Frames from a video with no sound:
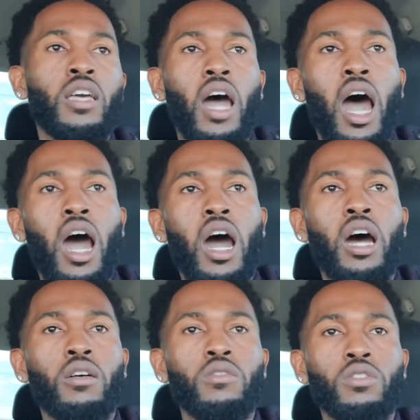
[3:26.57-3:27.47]

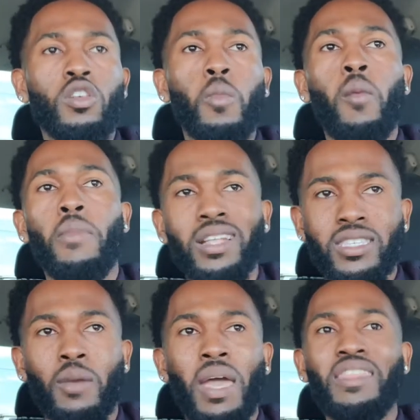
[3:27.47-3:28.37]
your
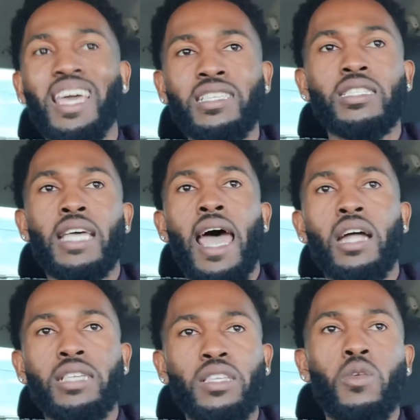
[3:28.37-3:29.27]
momentum, and then
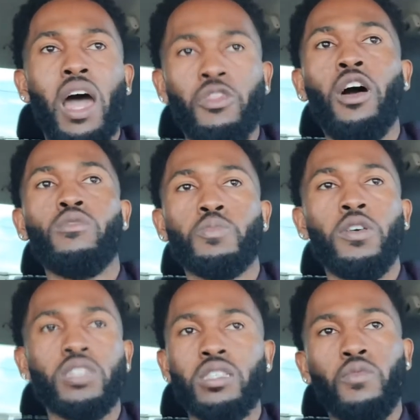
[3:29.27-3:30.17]
stats. That's what I thought it was
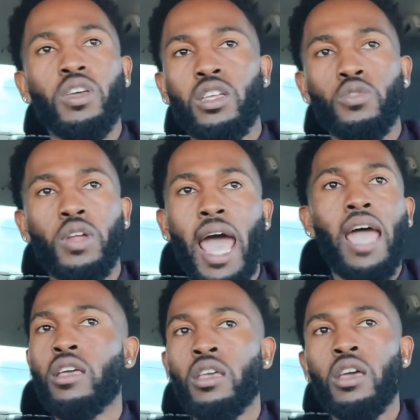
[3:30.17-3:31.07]
supposed to. Because if we can do that,
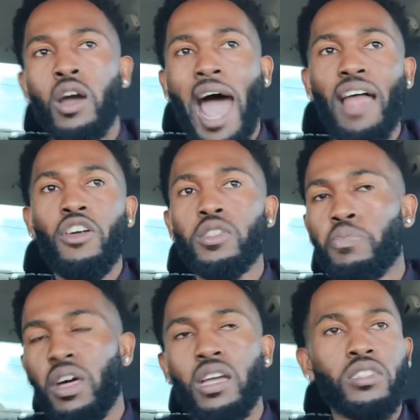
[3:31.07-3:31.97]
there's
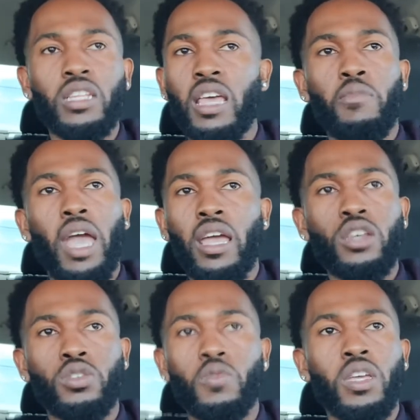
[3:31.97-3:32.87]
players in the NBA
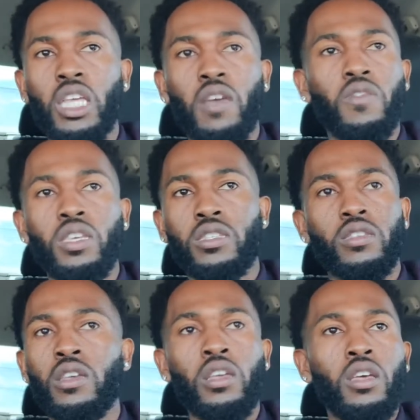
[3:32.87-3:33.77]
history we can give these,
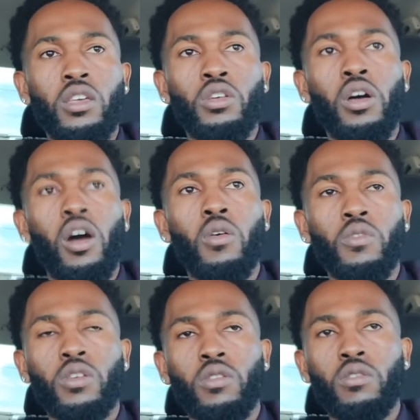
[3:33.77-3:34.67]

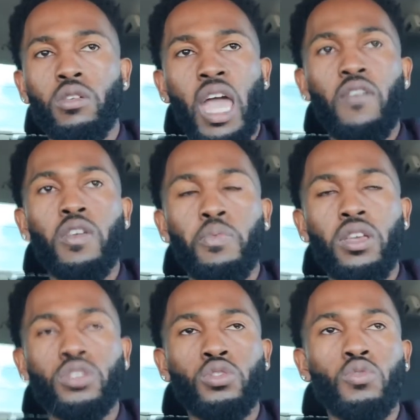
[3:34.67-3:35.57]

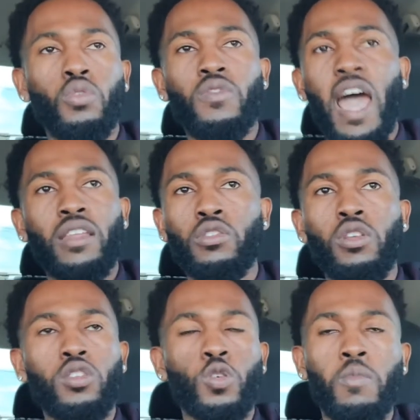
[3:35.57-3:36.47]
MVPs to who've had,
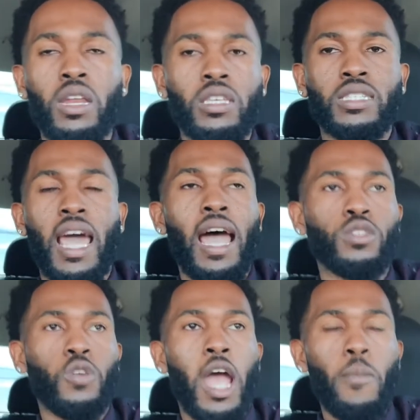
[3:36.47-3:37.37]
tremendous stats,
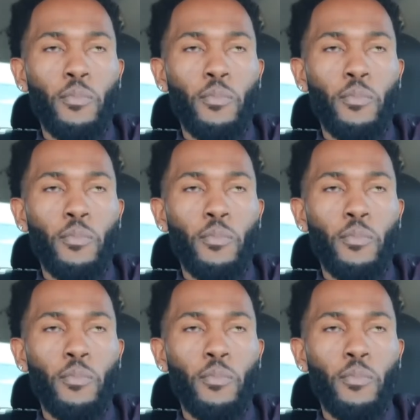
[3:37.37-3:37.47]
right?